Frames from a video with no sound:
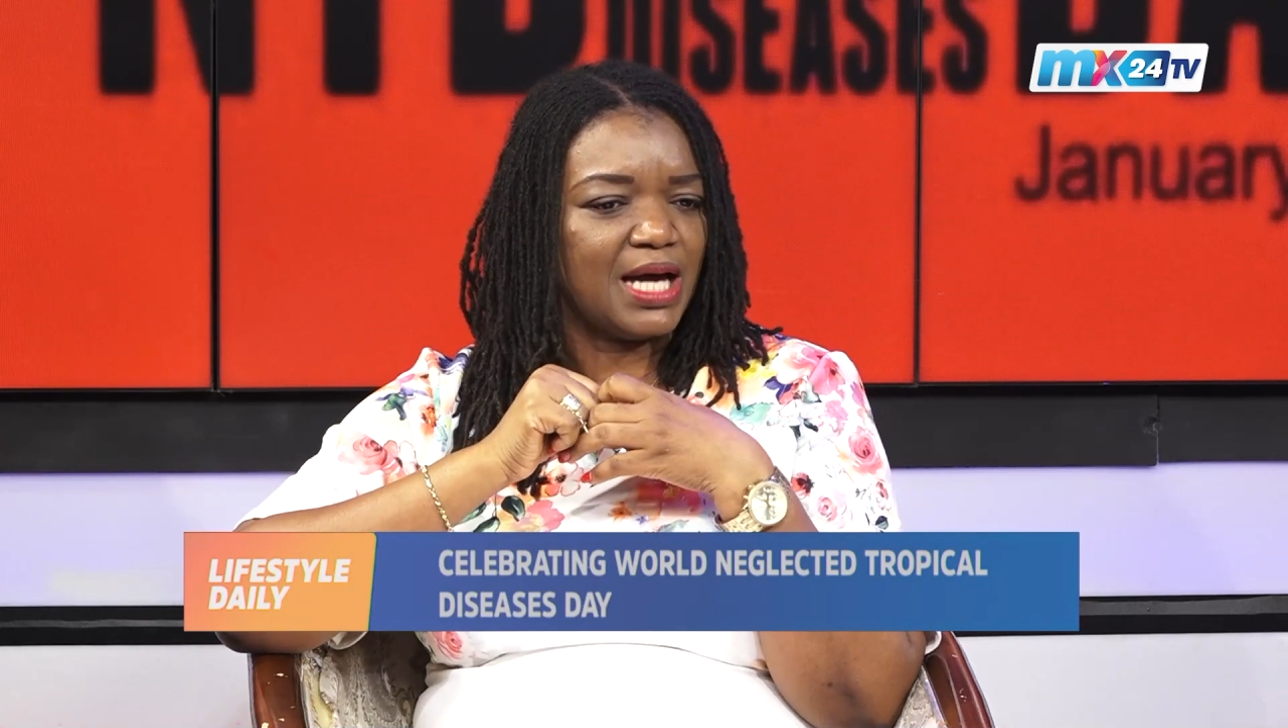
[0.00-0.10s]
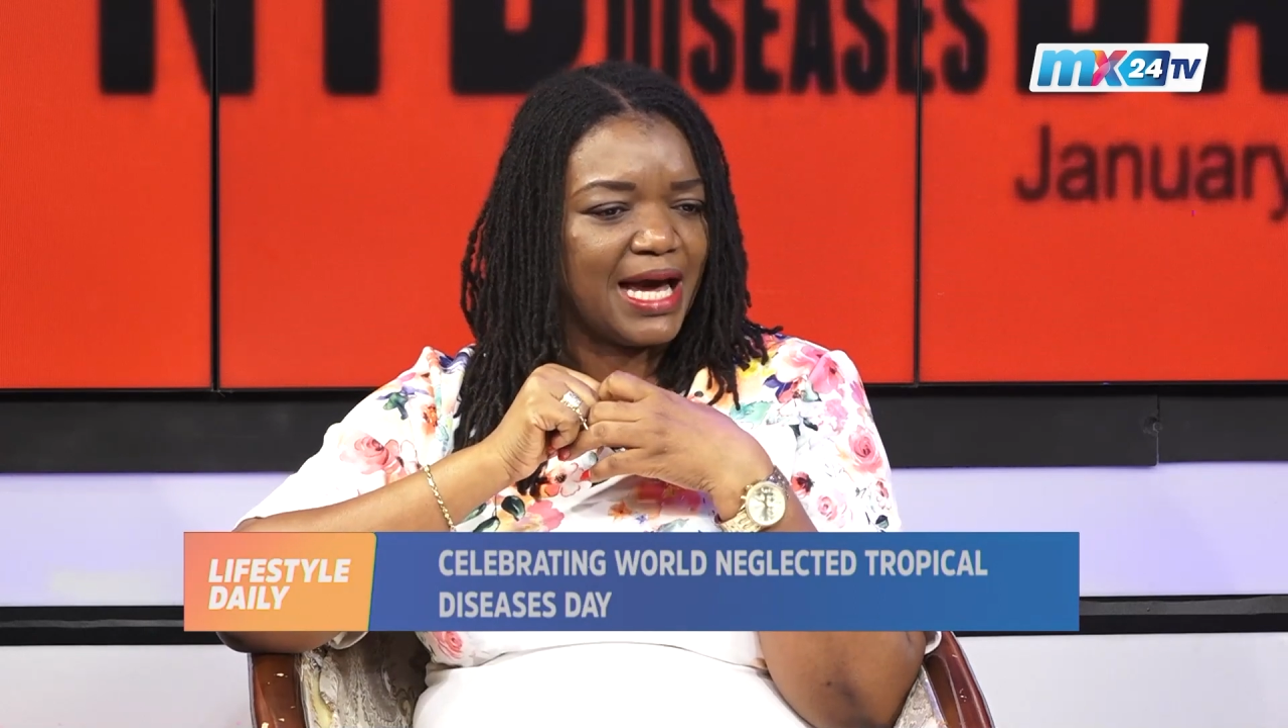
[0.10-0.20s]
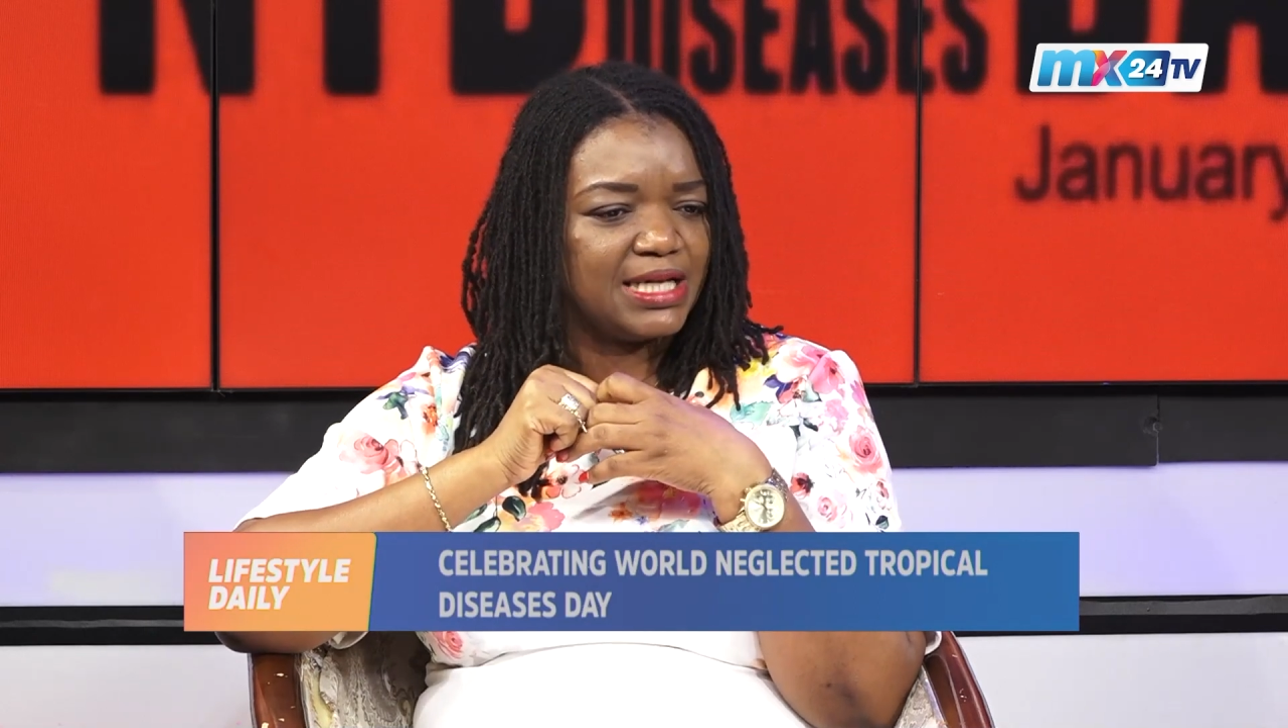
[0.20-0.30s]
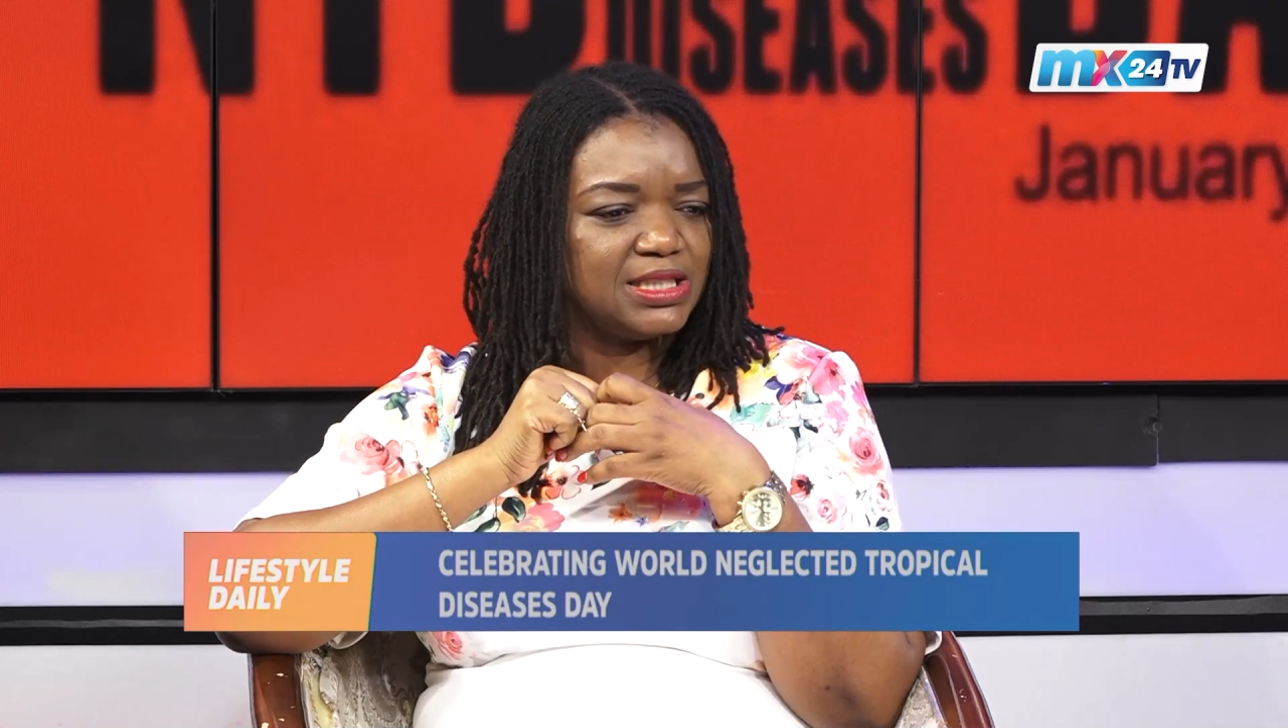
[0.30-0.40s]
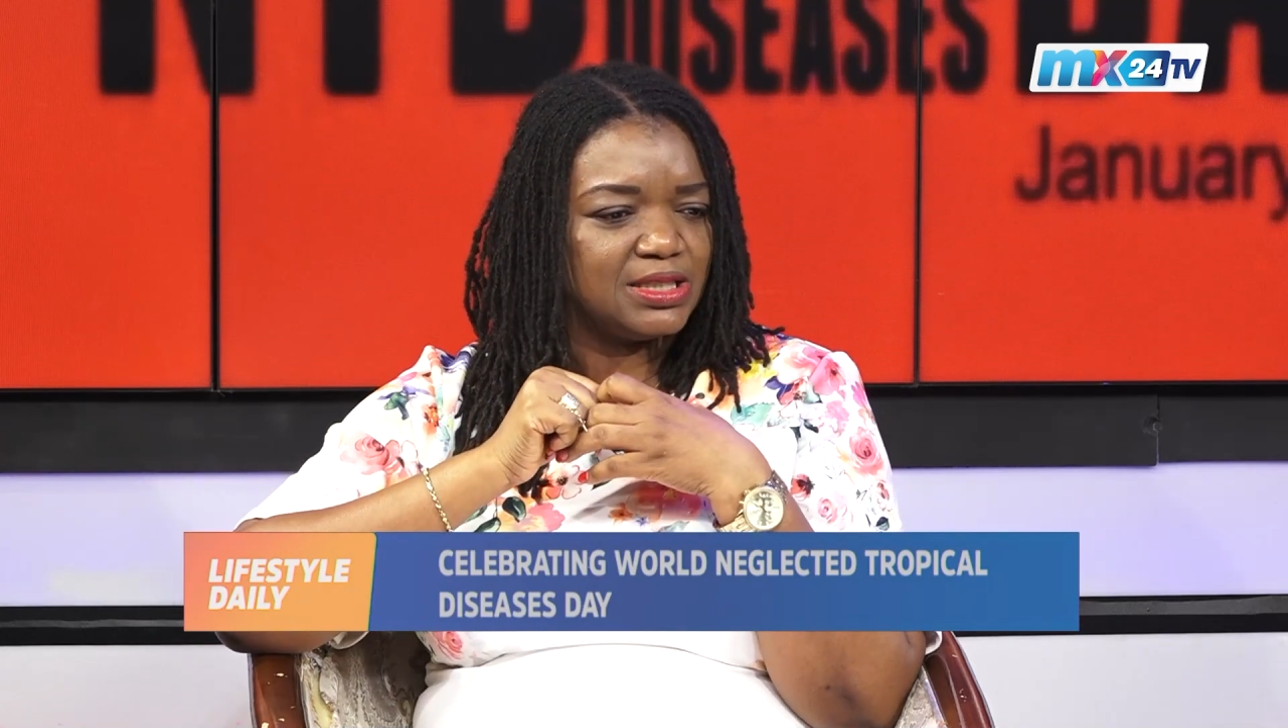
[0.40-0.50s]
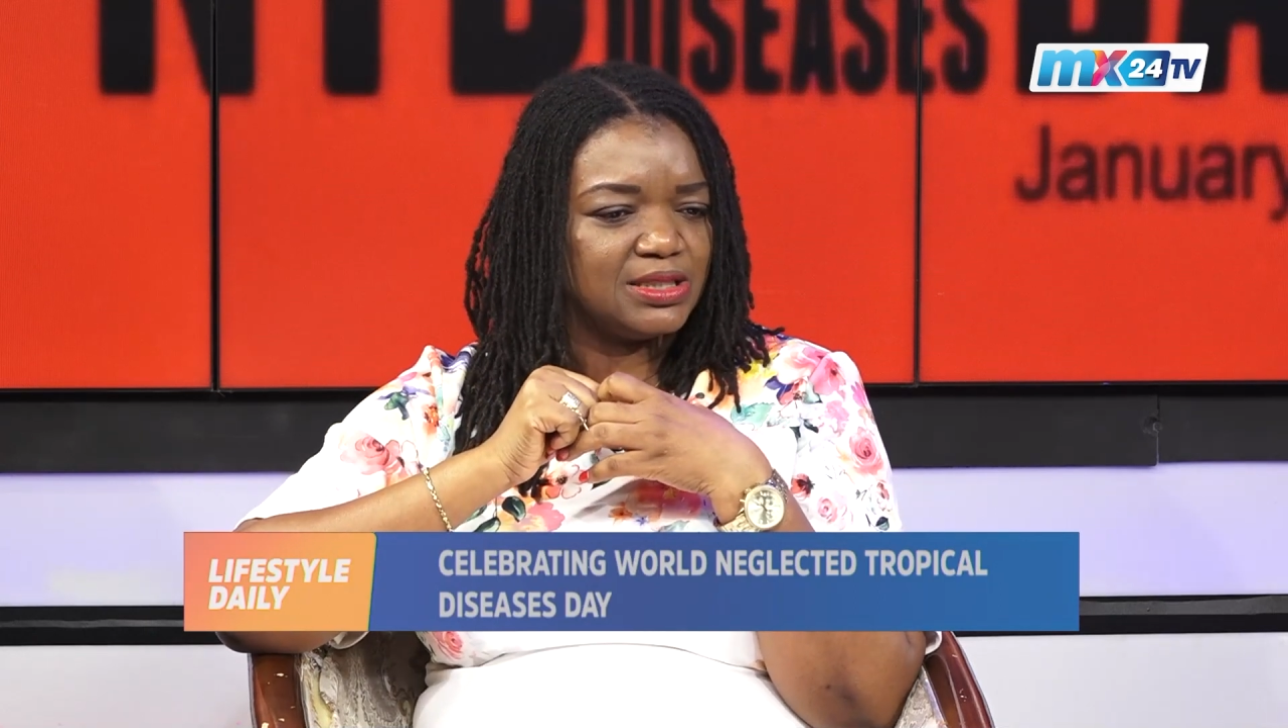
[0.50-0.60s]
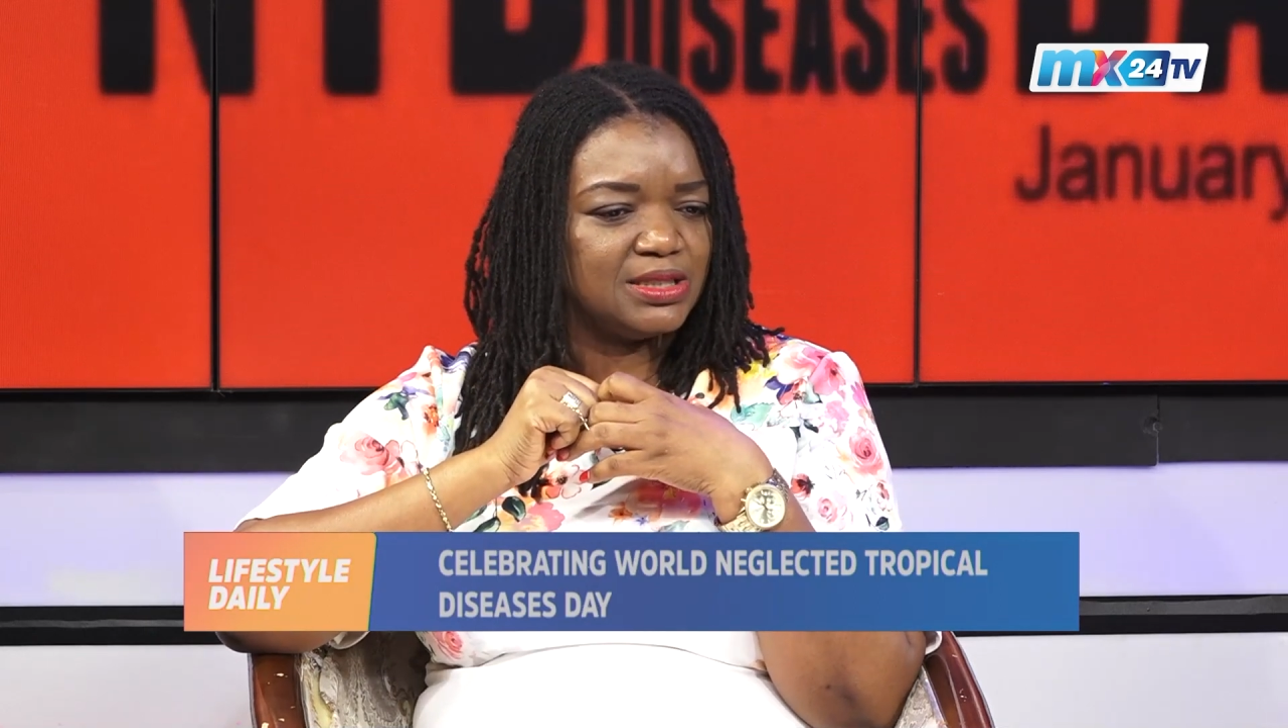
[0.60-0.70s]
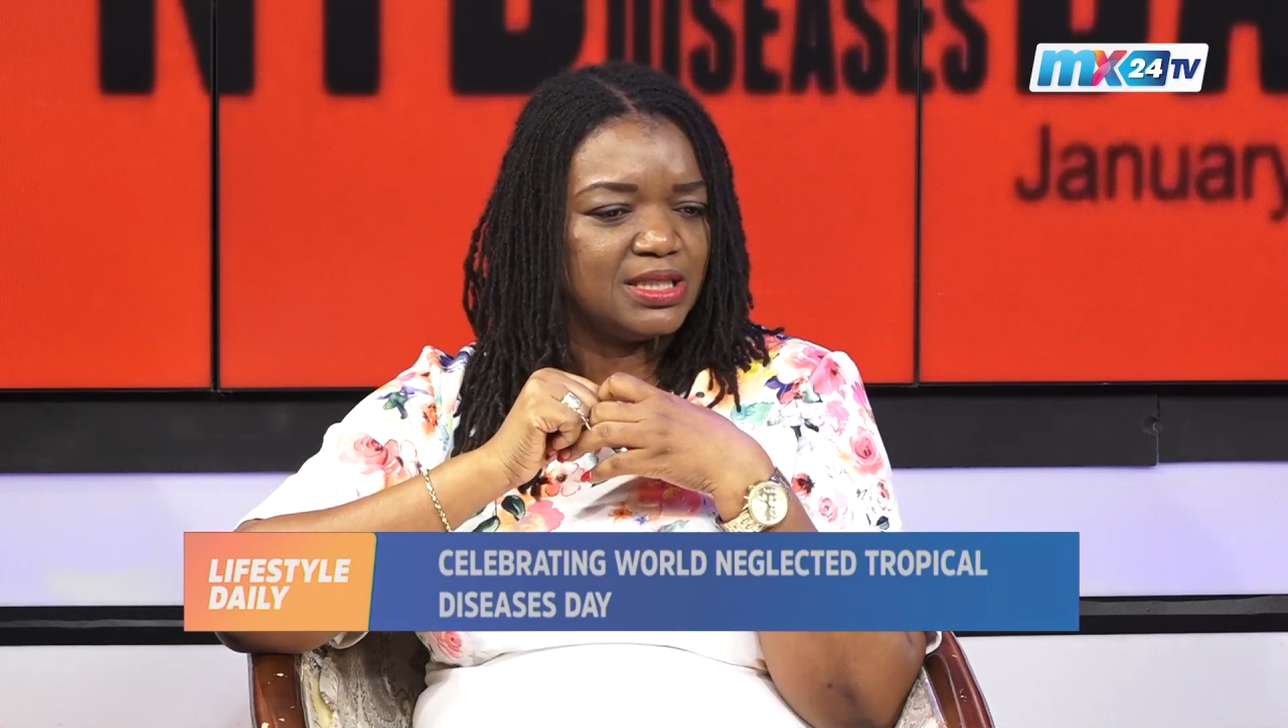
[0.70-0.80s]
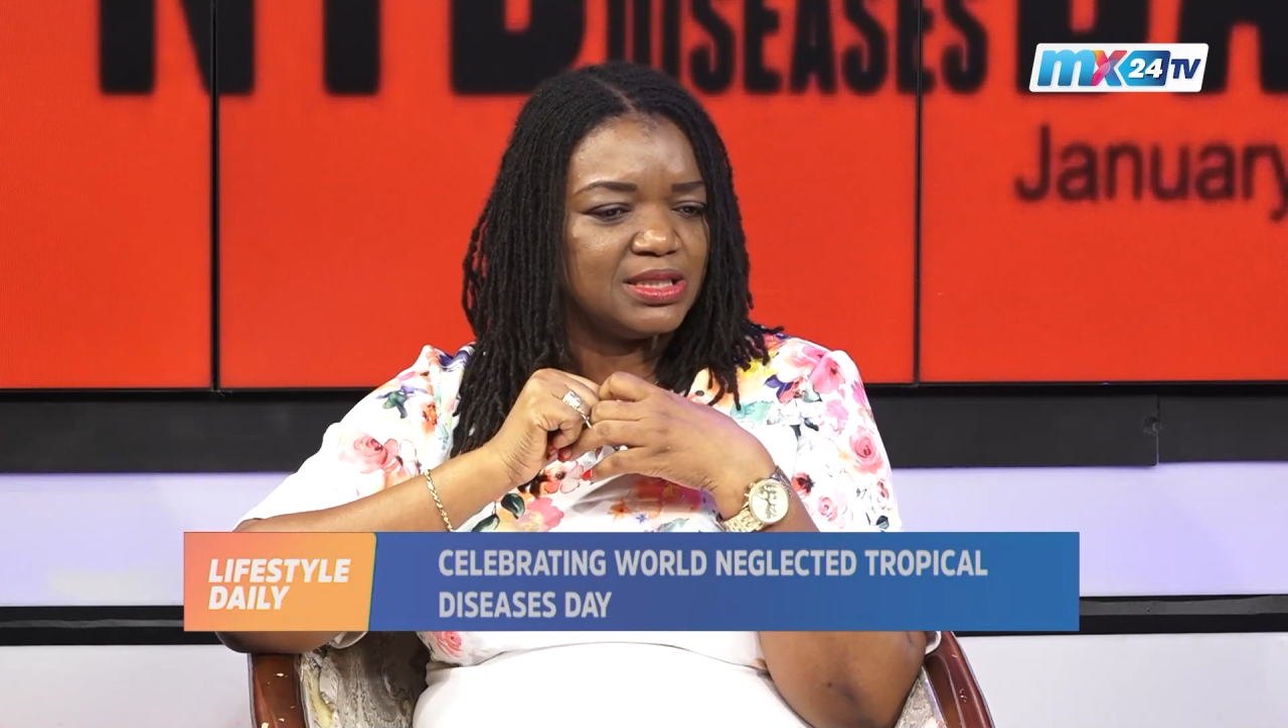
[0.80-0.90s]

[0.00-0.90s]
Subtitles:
hygiene,